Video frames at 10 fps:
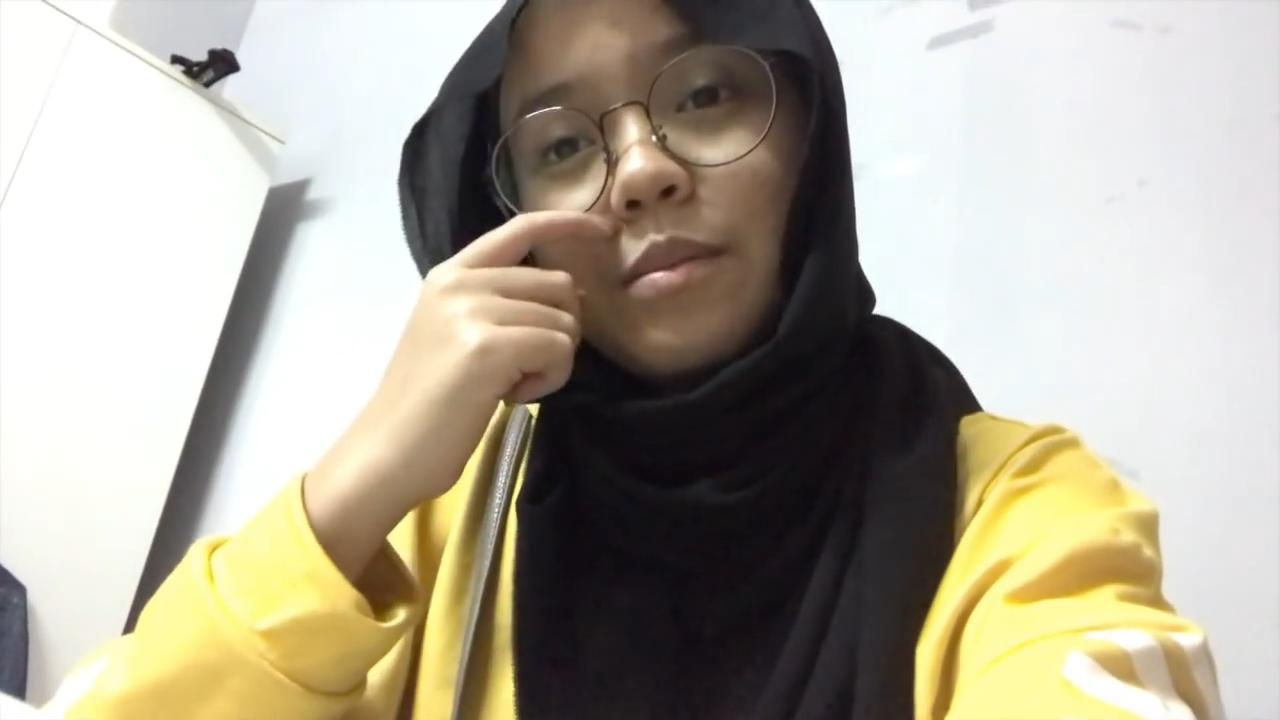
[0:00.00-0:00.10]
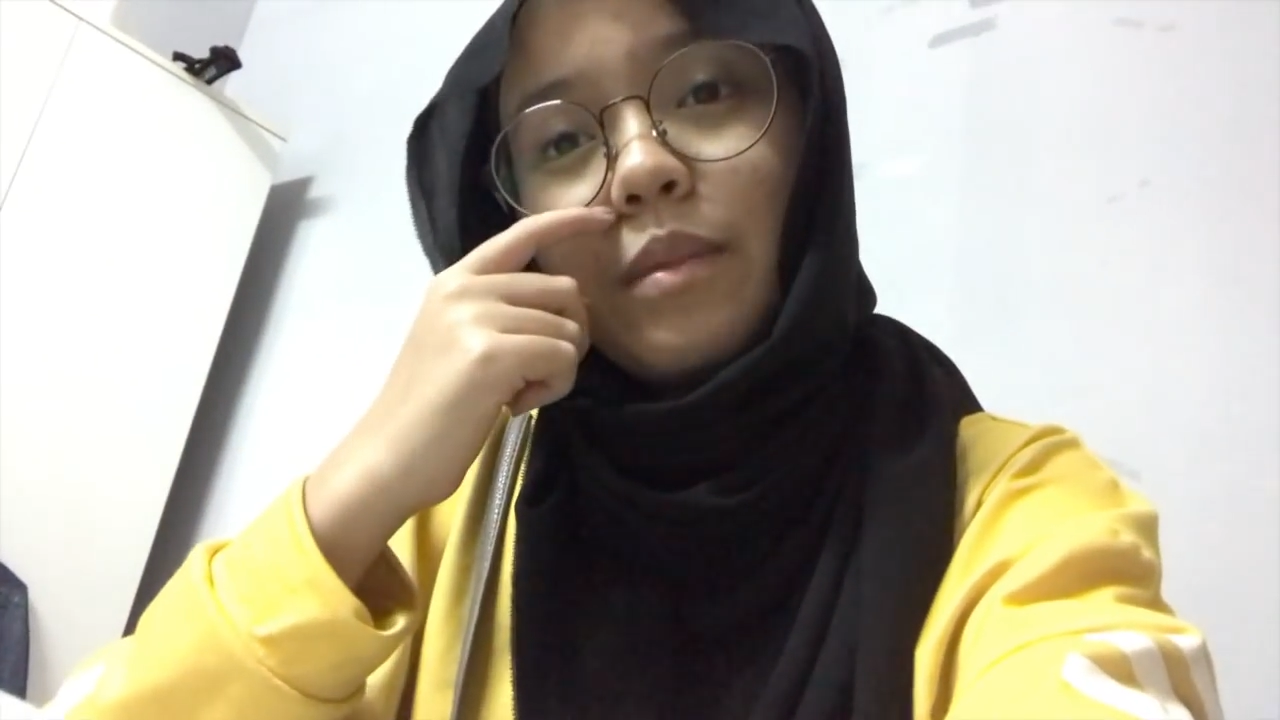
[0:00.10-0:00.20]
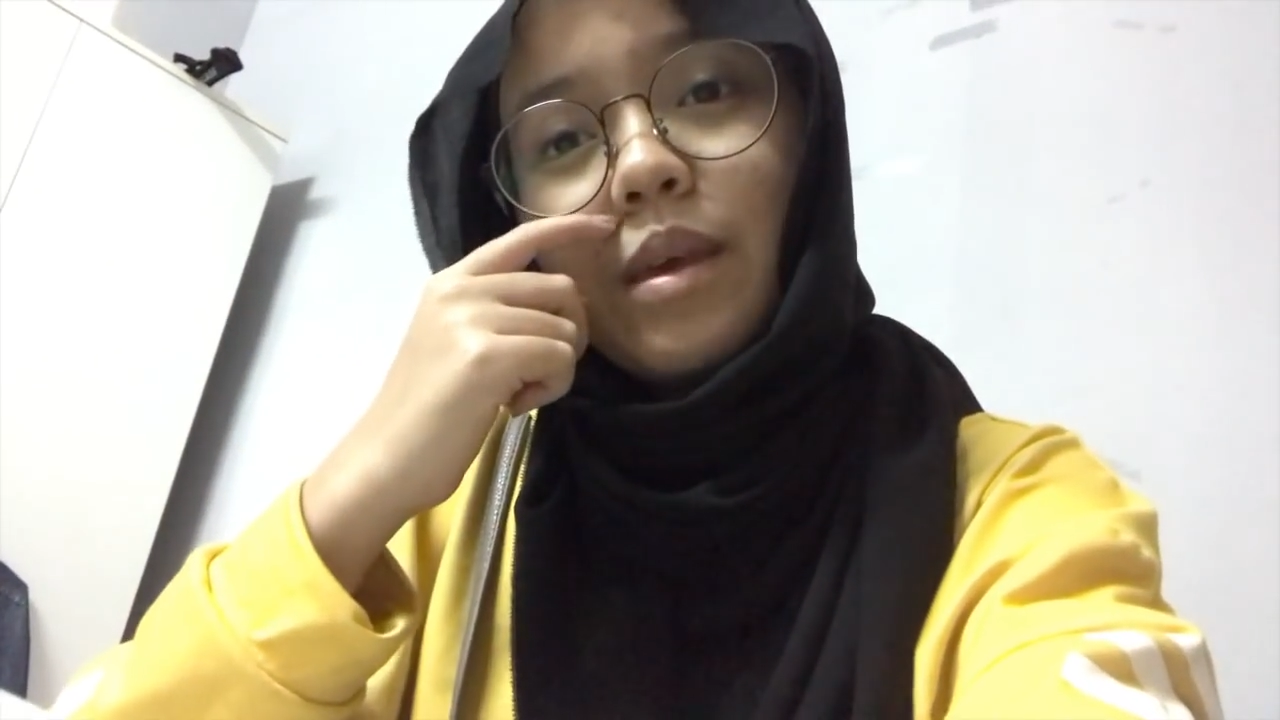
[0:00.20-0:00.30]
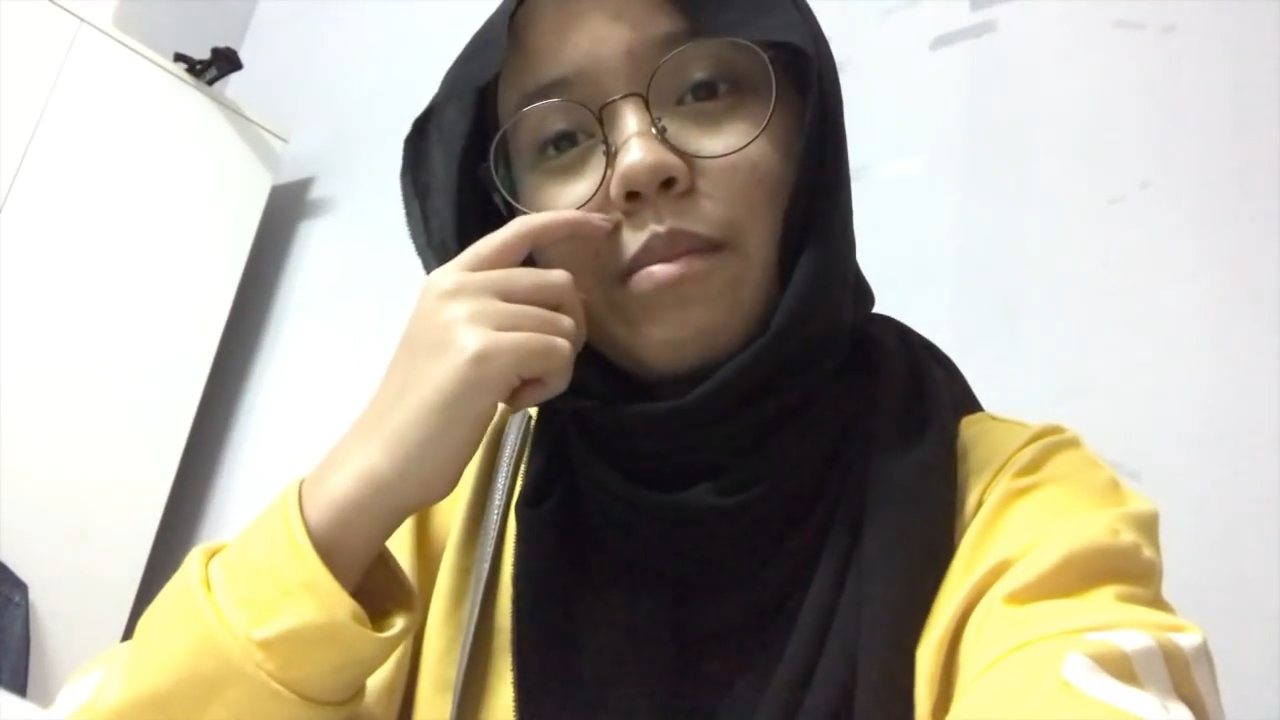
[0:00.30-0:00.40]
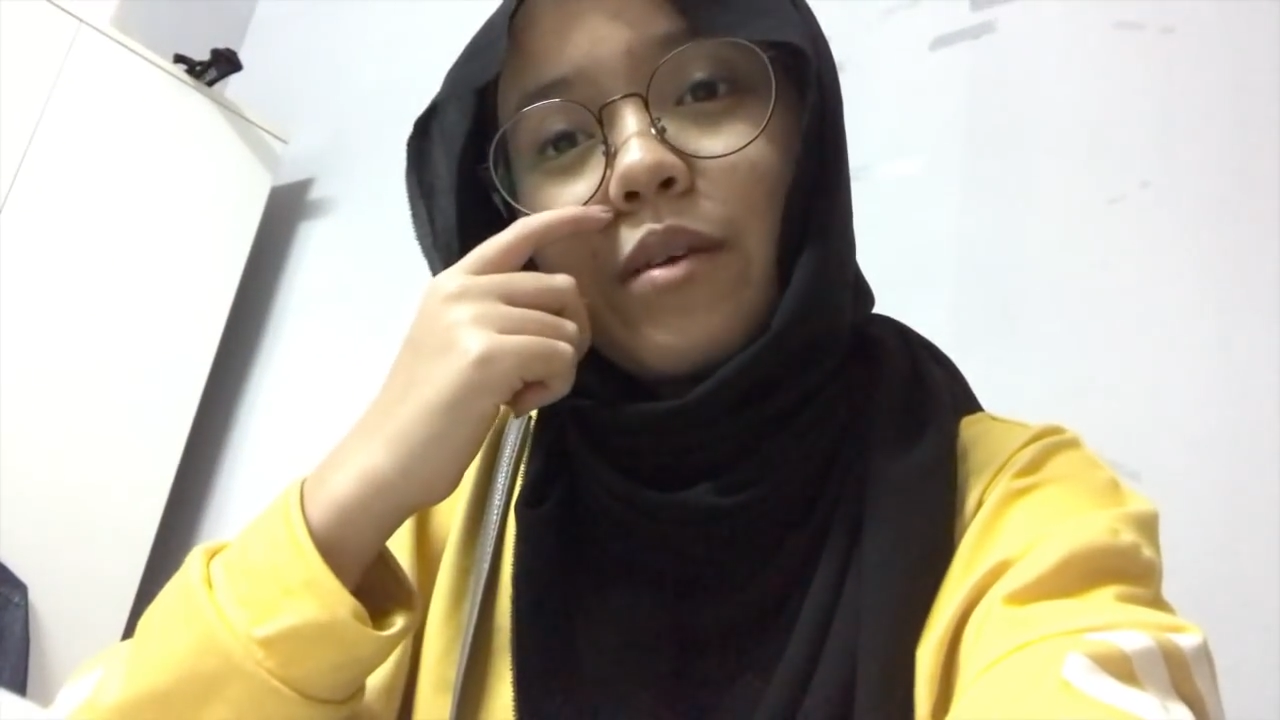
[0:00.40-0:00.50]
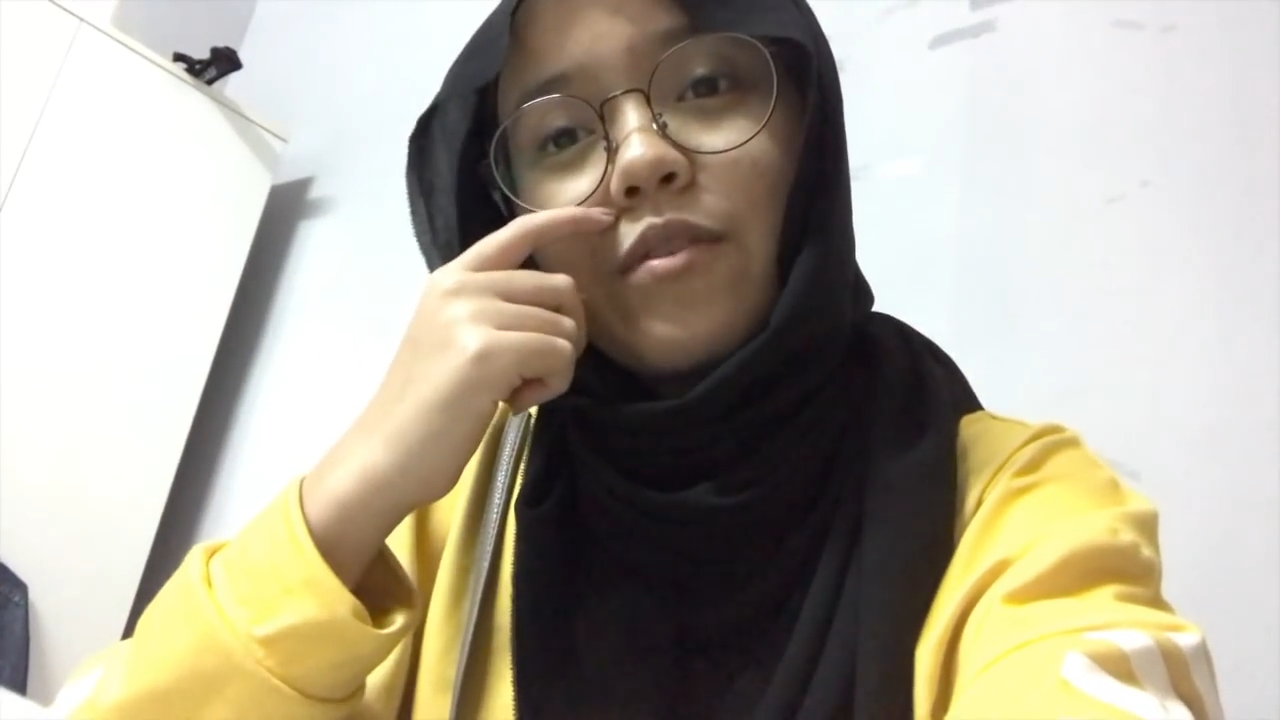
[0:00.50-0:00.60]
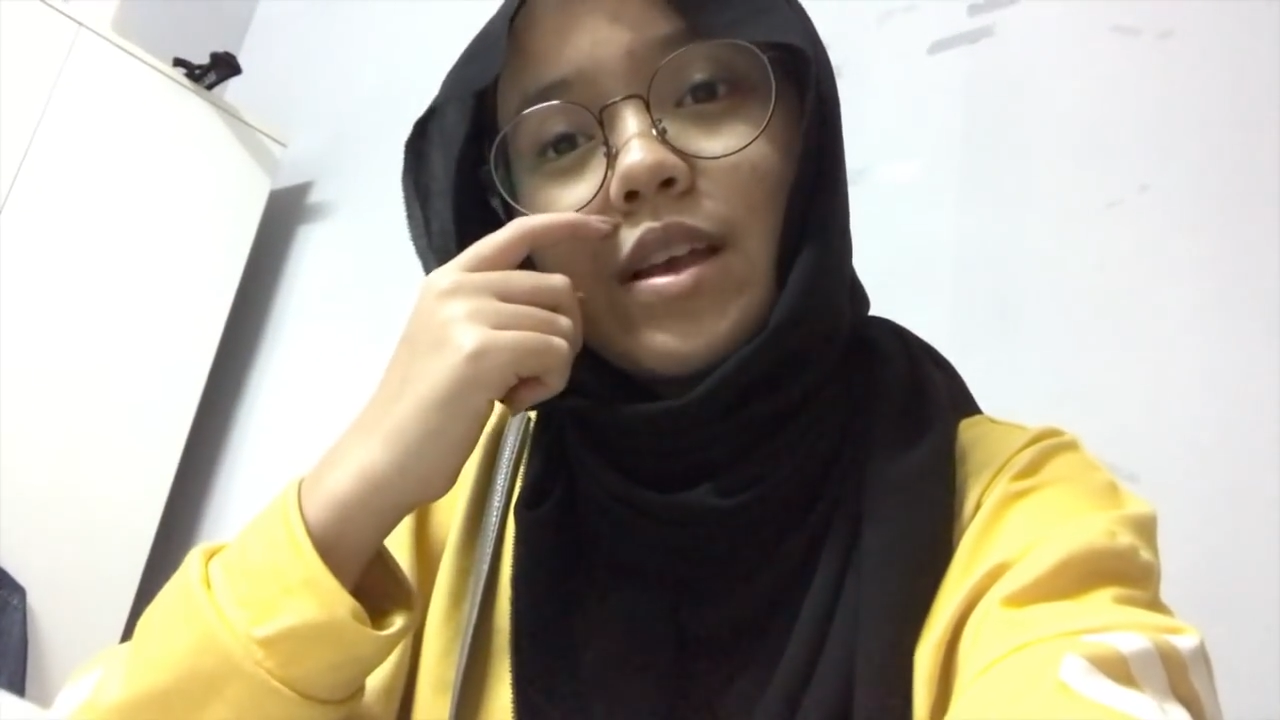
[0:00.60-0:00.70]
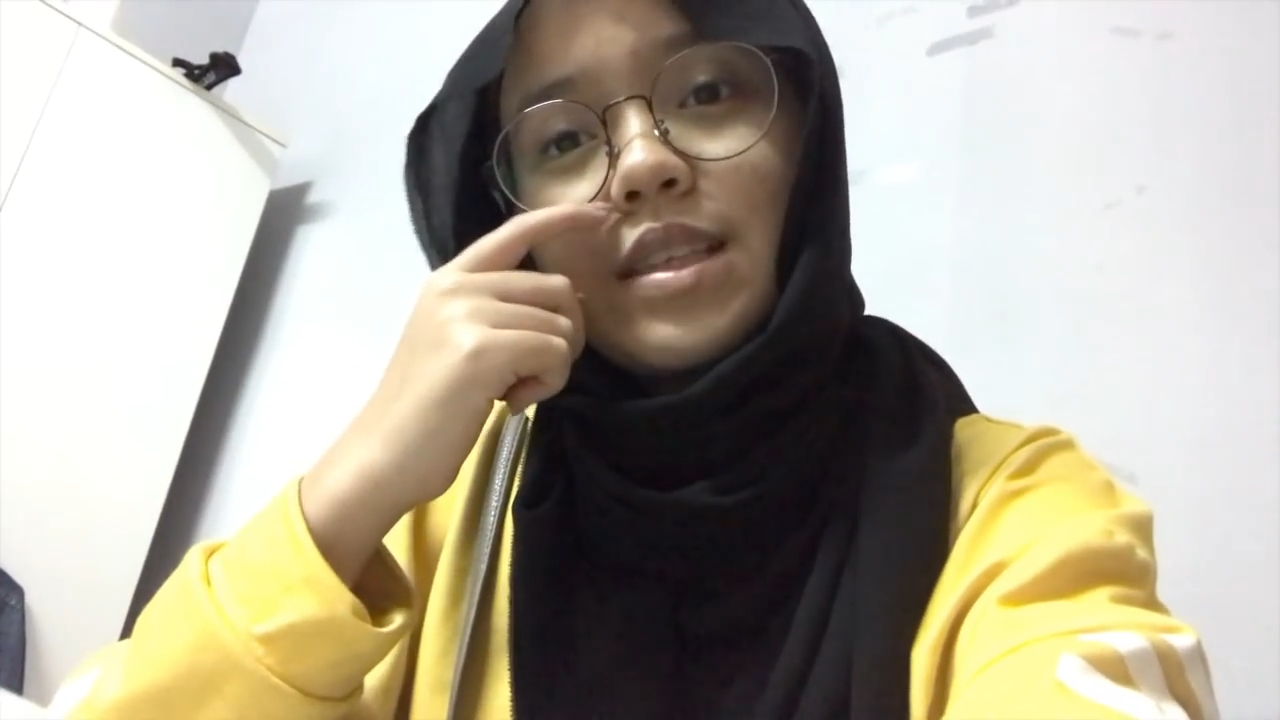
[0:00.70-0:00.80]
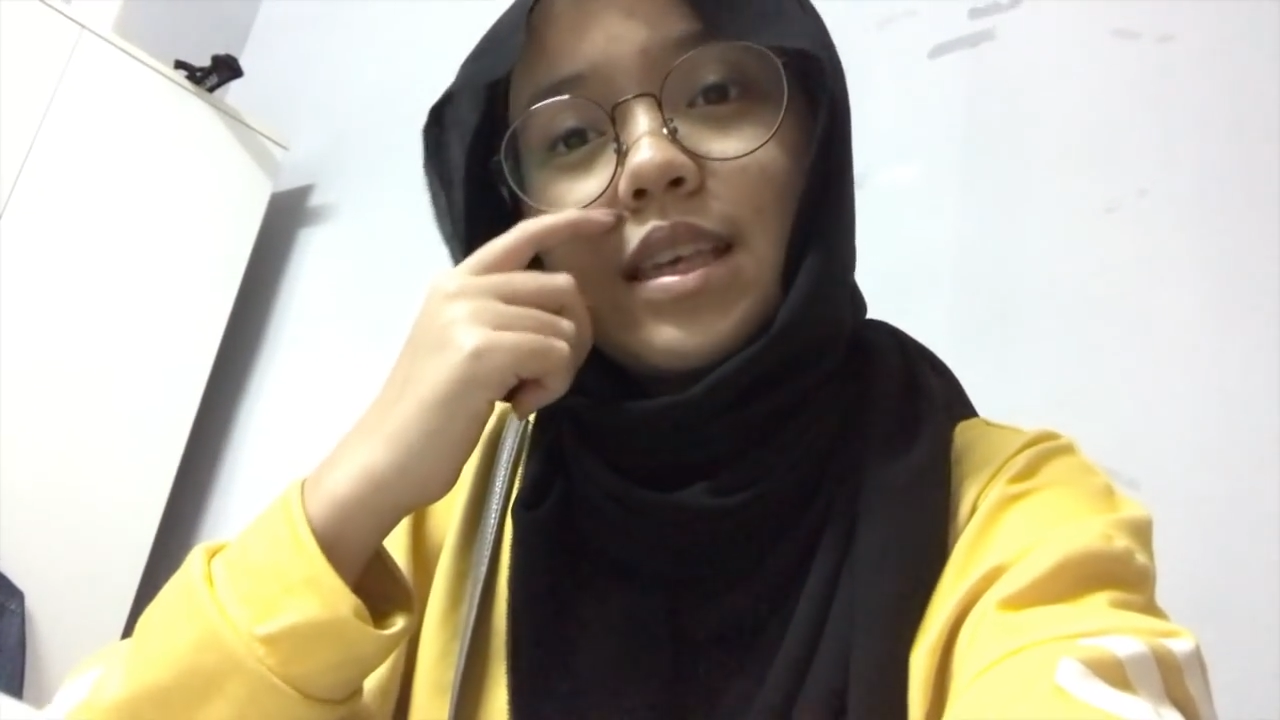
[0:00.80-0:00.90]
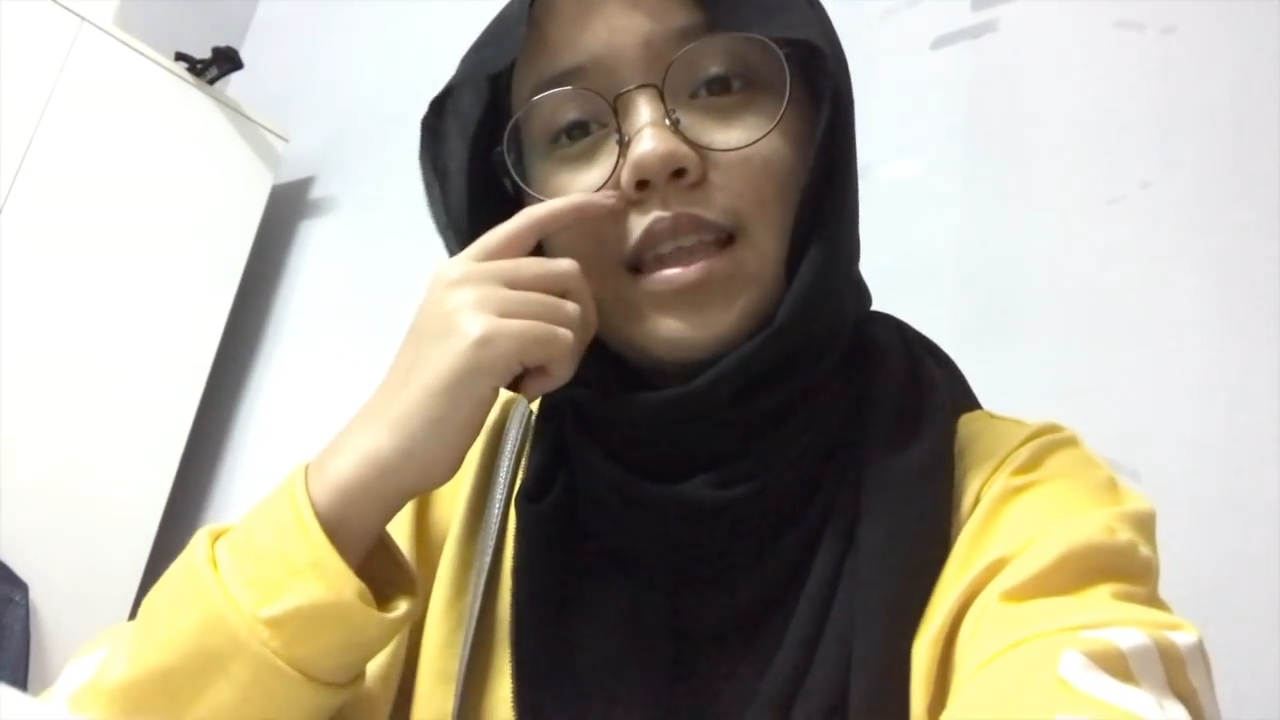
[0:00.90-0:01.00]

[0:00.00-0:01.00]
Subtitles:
me and my friends